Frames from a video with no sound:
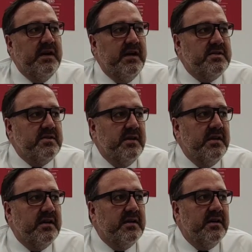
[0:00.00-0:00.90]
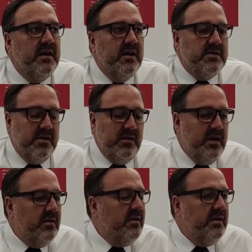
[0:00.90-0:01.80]
financial year. So
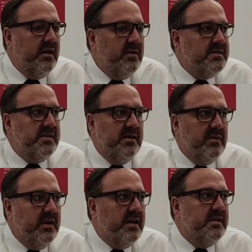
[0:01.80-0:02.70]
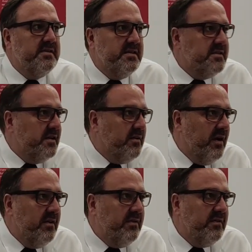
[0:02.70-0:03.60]
year on year we're seeing really consistent
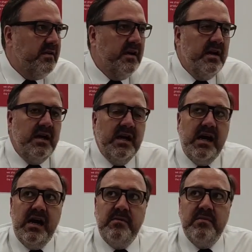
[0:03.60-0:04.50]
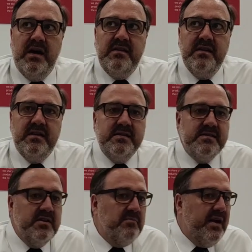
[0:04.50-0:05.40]
growth. I think
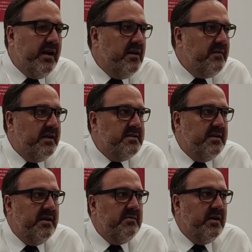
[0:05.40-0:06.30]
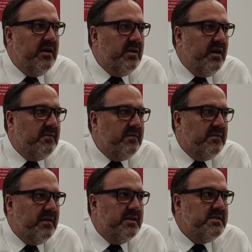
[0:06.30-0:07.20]
that's on the back of our team. We have
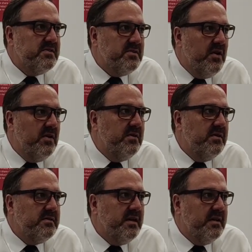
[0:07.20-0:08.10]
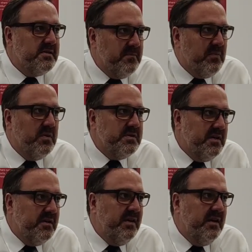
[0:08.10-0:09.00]
a very strong support
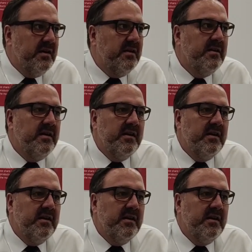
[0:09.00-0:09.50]
team here,